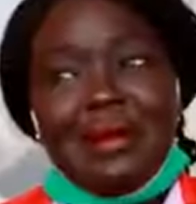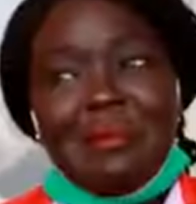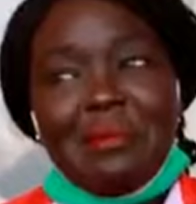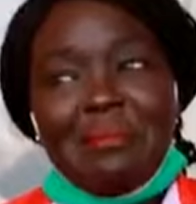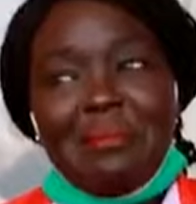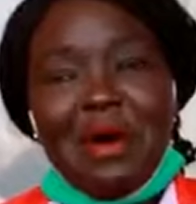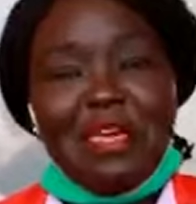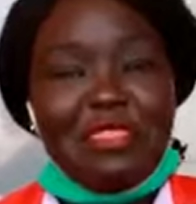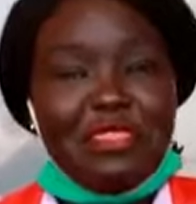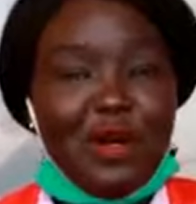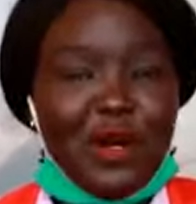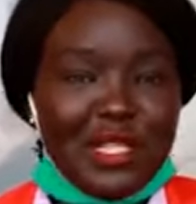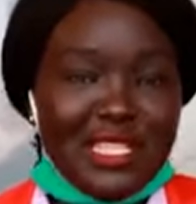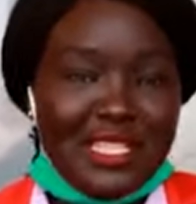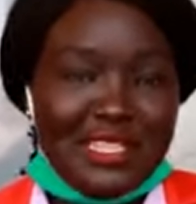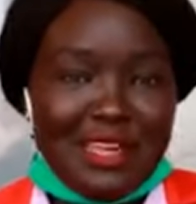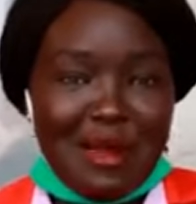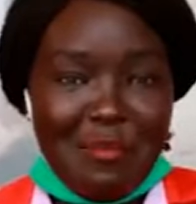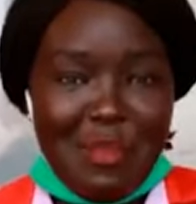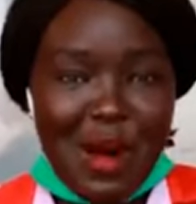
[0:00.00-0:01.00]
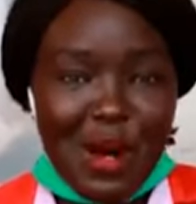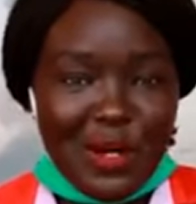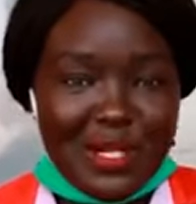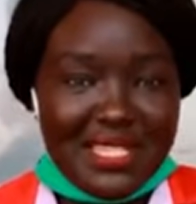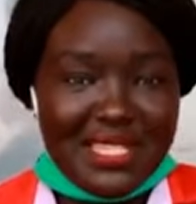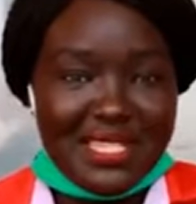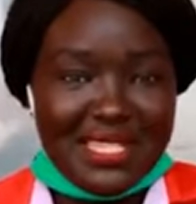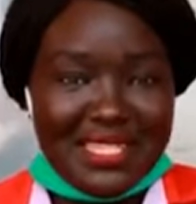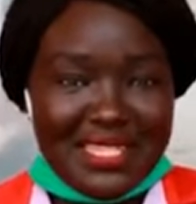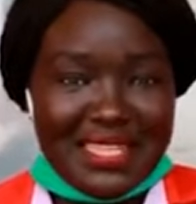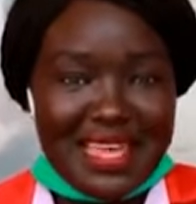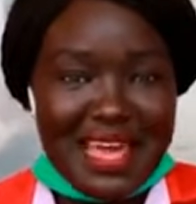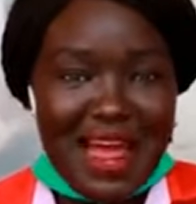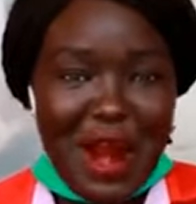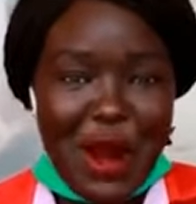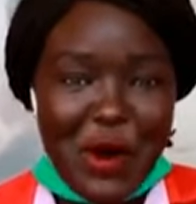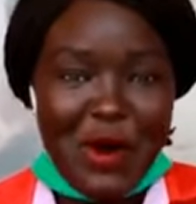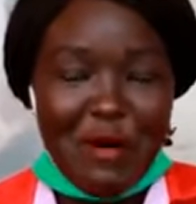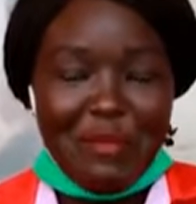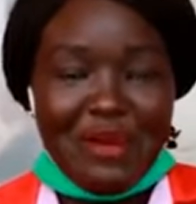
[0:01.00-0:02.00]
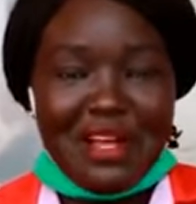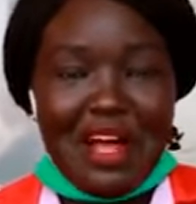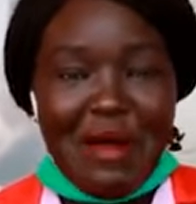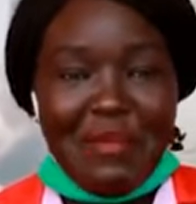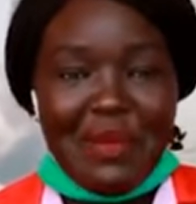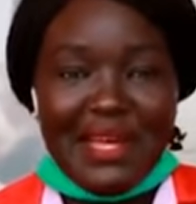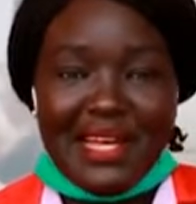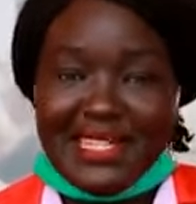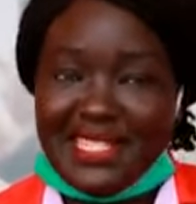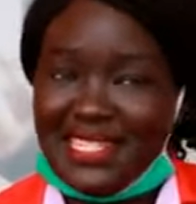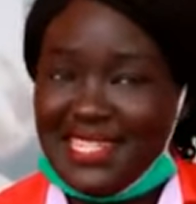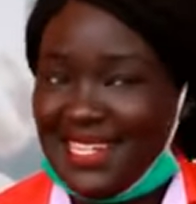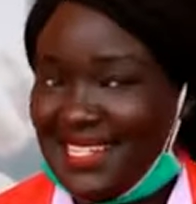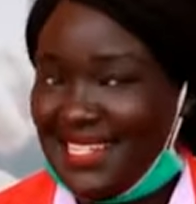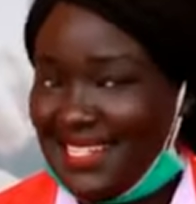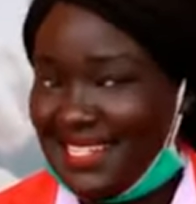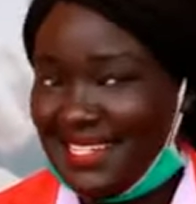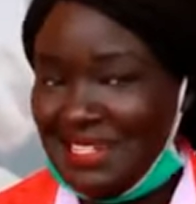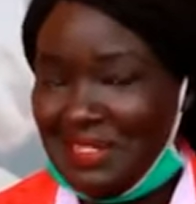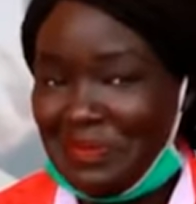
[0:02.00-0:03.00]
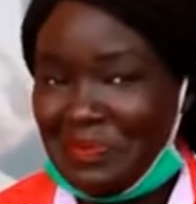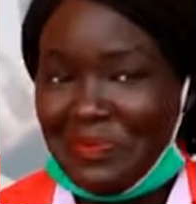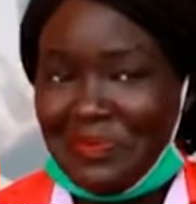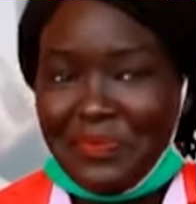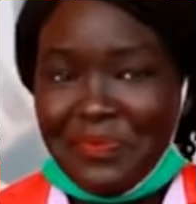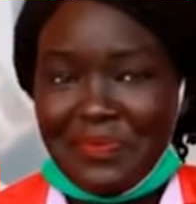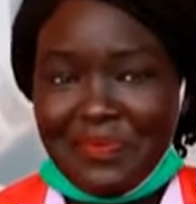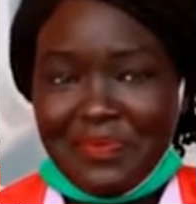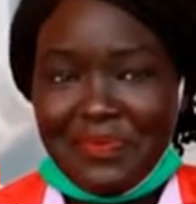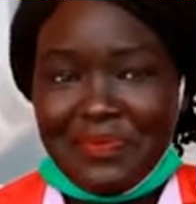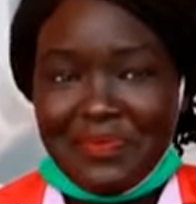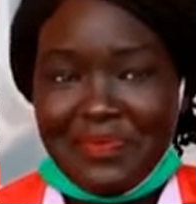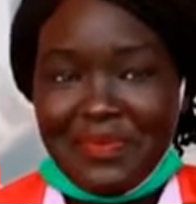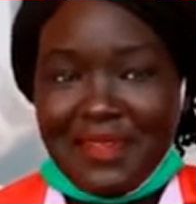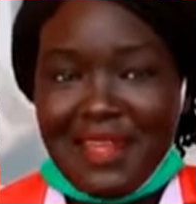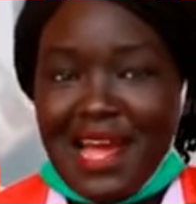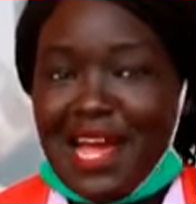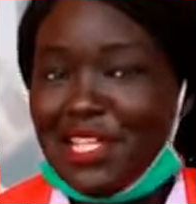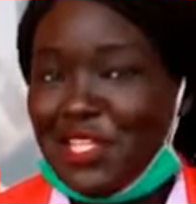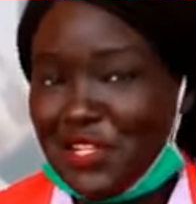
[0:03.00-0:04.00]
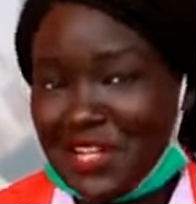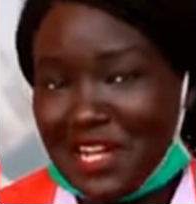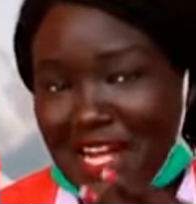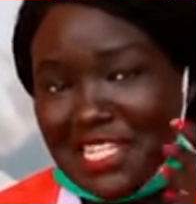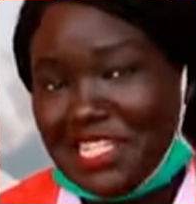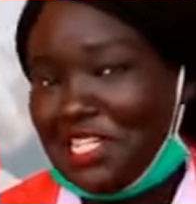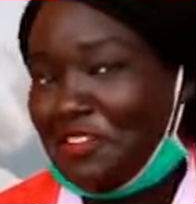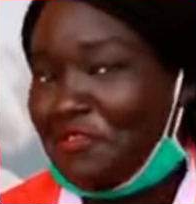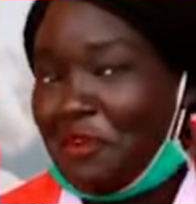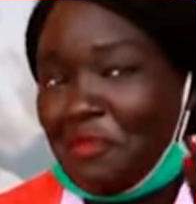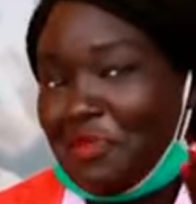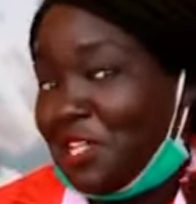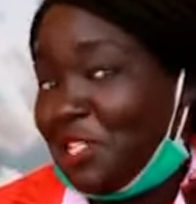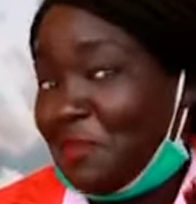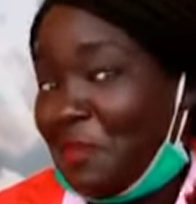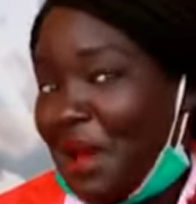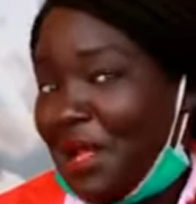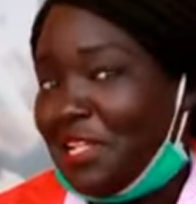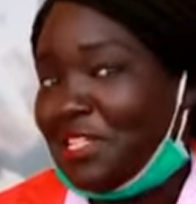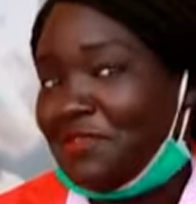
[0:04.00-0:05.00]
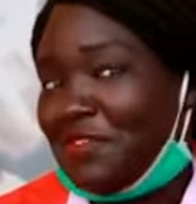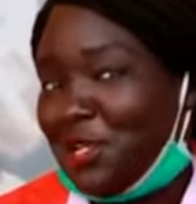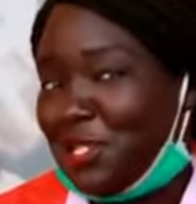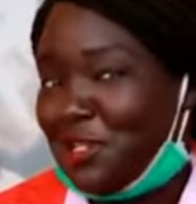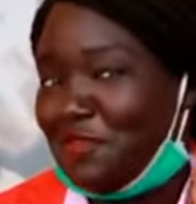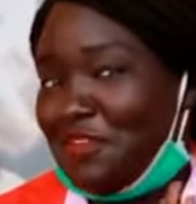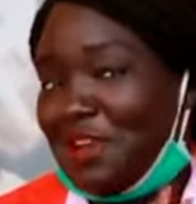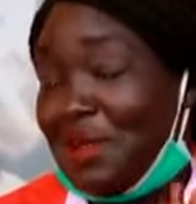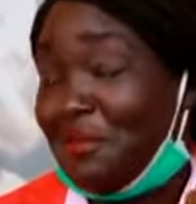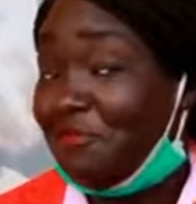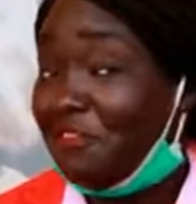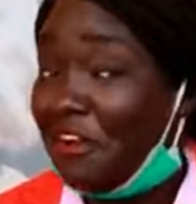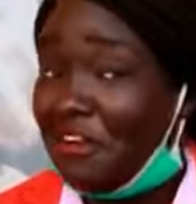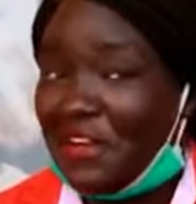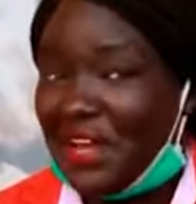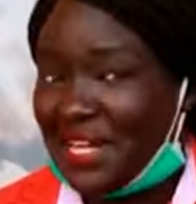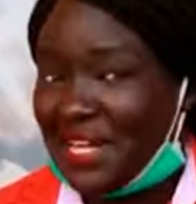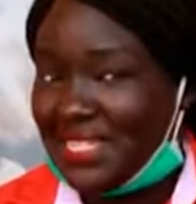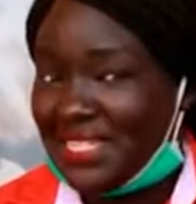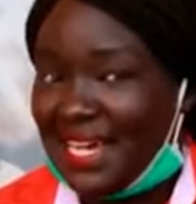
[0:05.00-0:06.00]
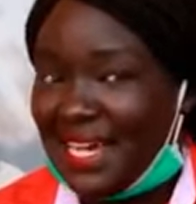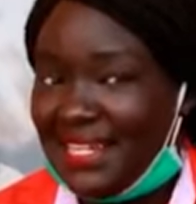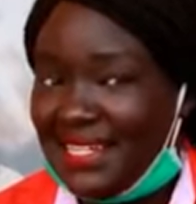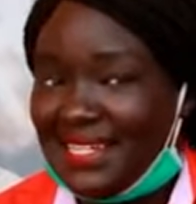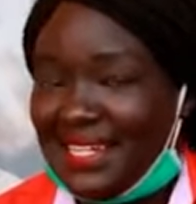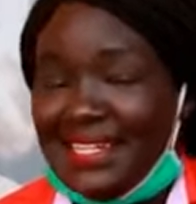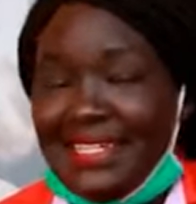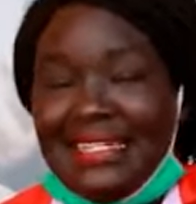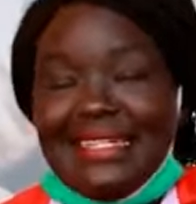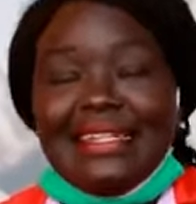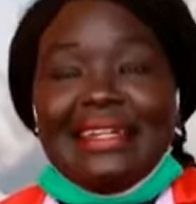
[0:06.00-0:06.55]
My thoughts about Arua becoming a city, as you can see from the smiles, first of all, I'm very excited.